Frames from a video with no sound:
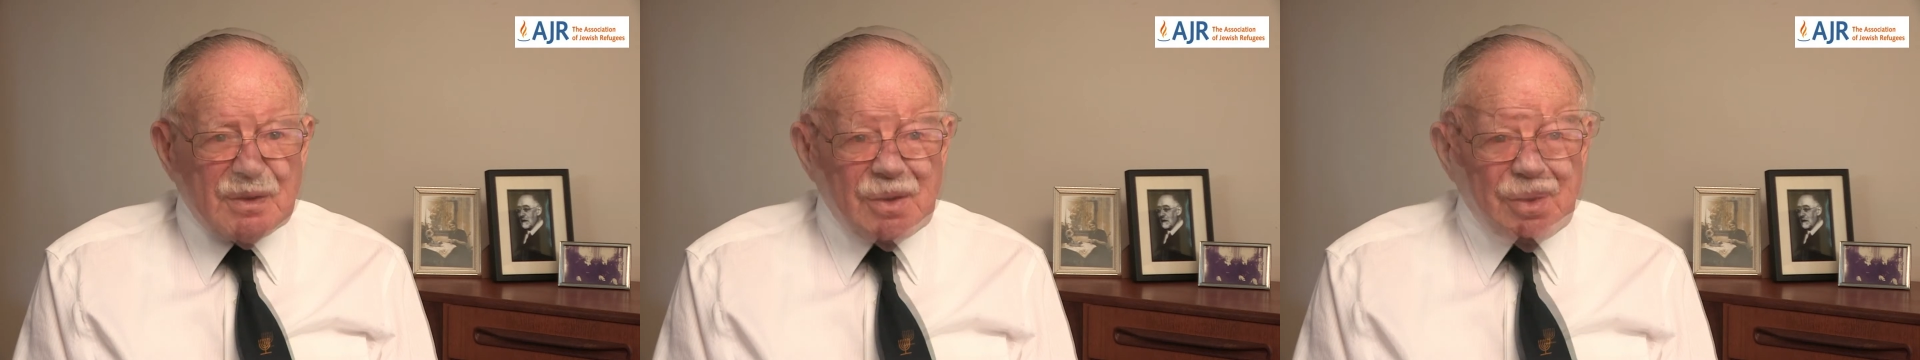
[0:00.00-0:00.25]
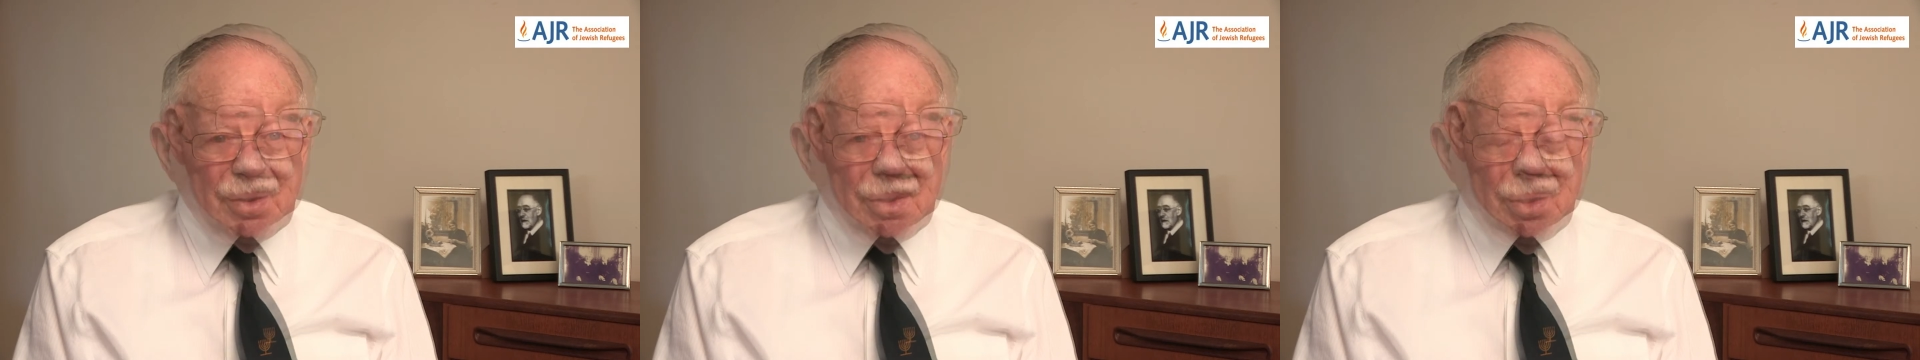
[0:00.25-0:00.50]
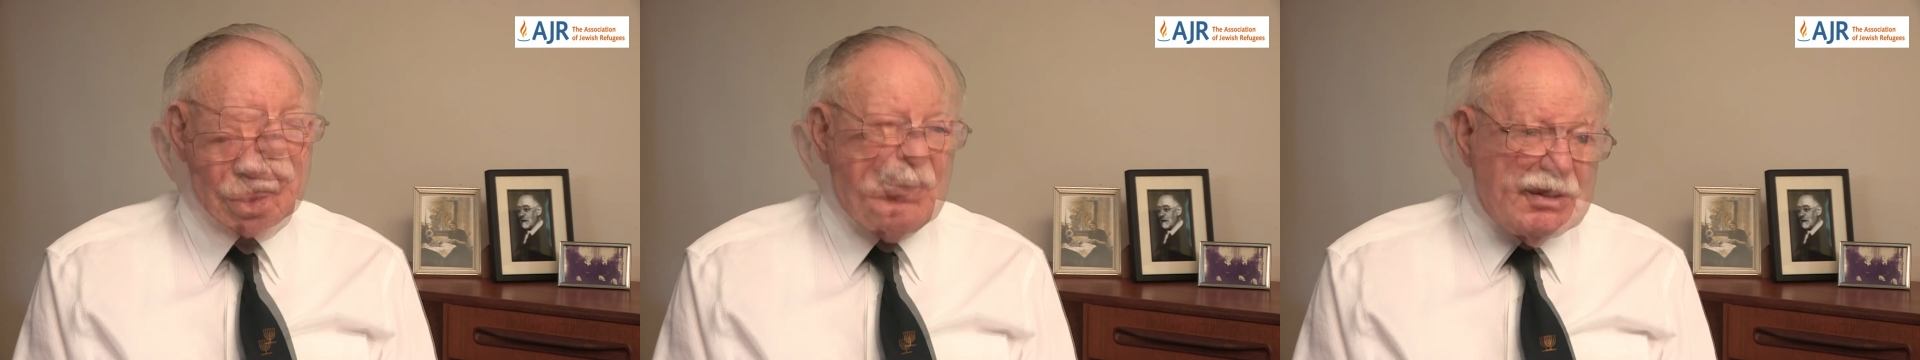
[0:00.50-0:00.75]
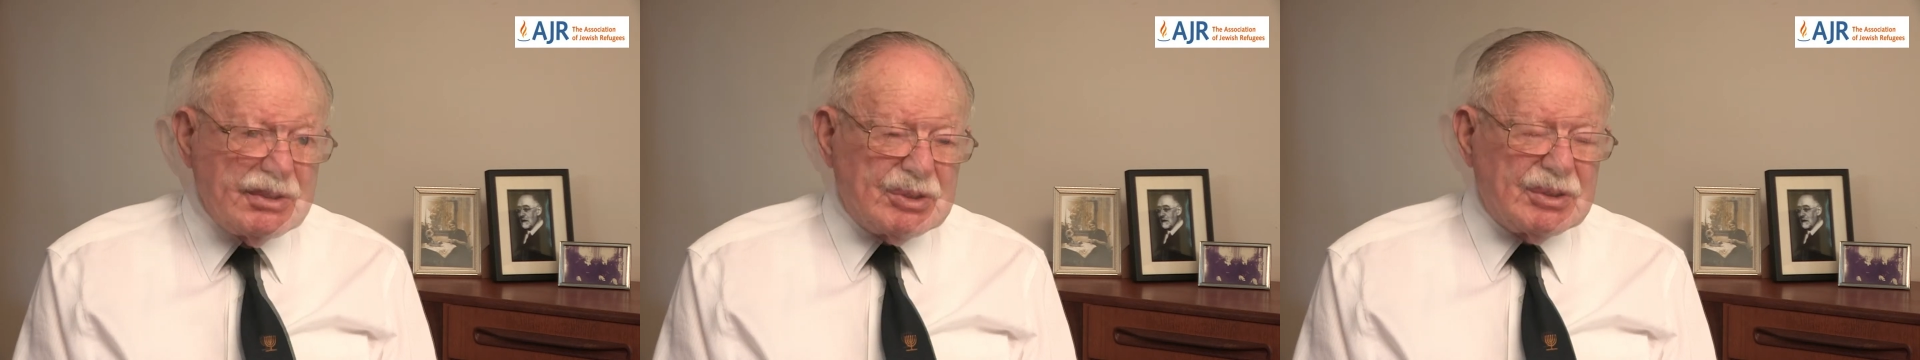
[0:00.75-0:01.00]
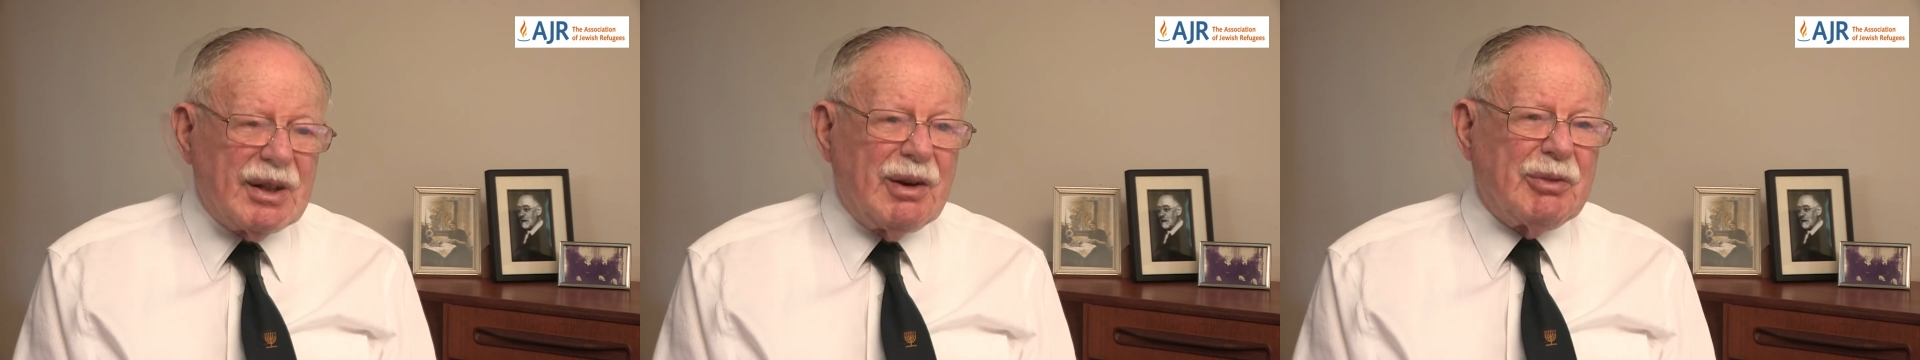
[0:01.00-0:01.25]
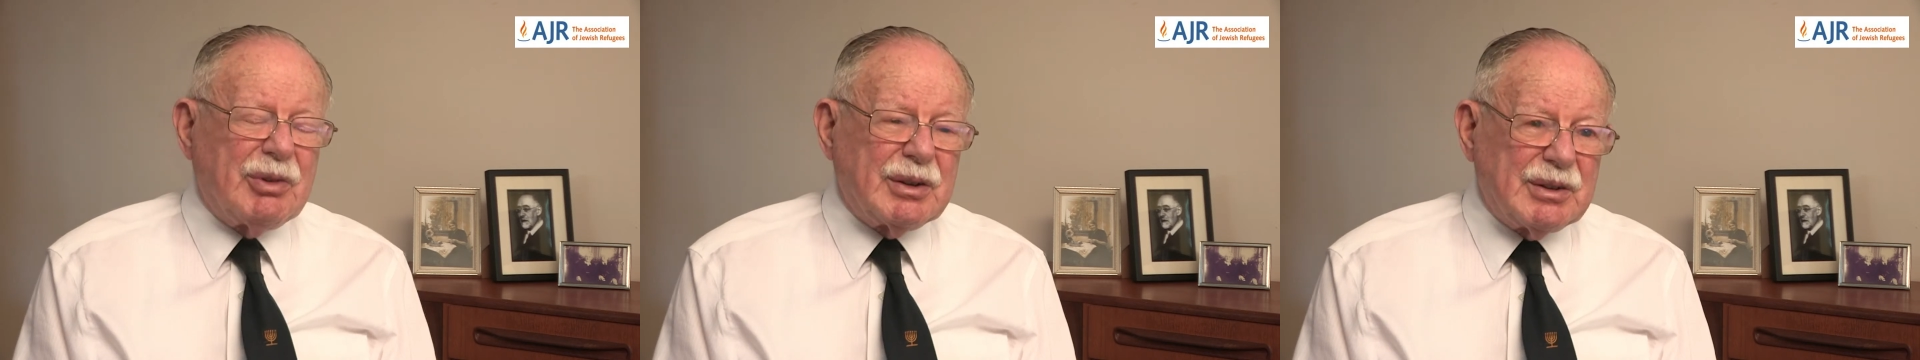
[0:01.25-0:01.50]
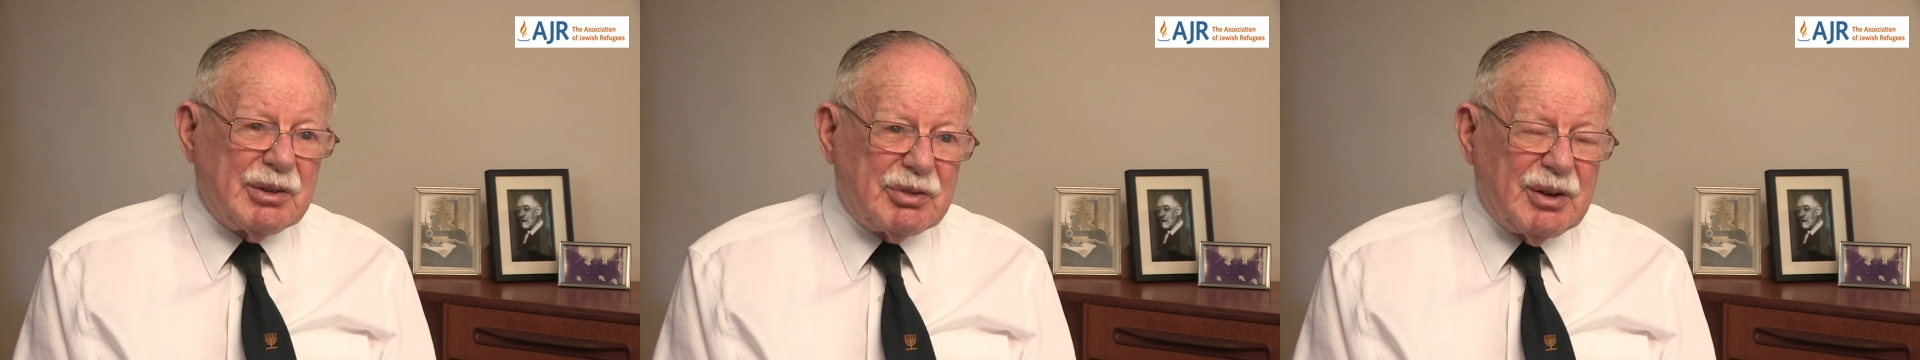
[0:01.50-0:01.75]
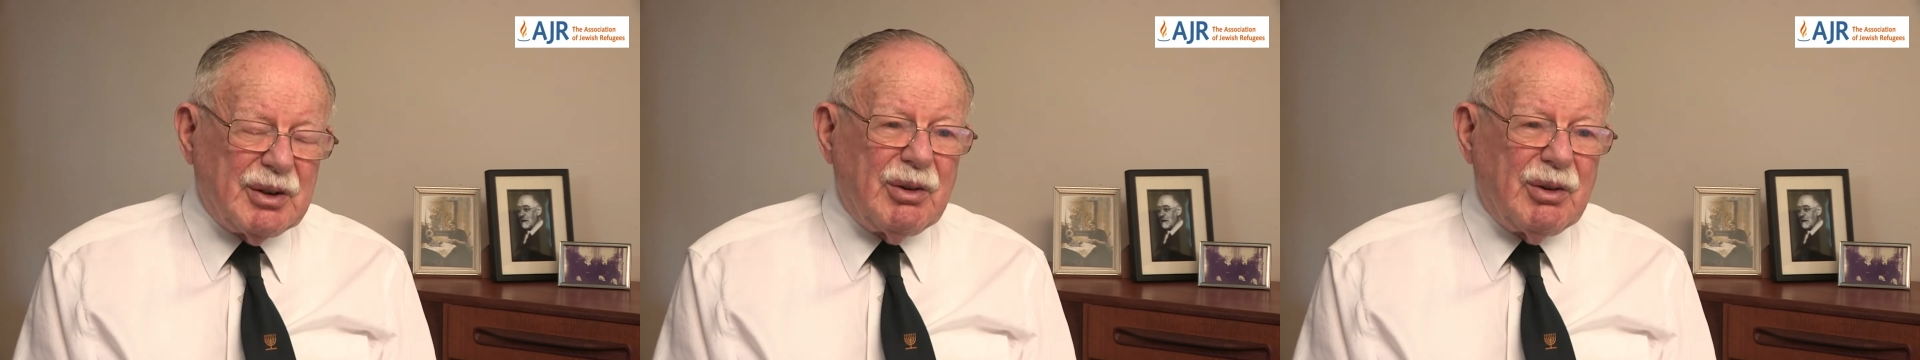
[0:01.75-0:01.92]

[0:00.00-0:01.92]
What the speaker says: Where I mentioned how Van der Zyl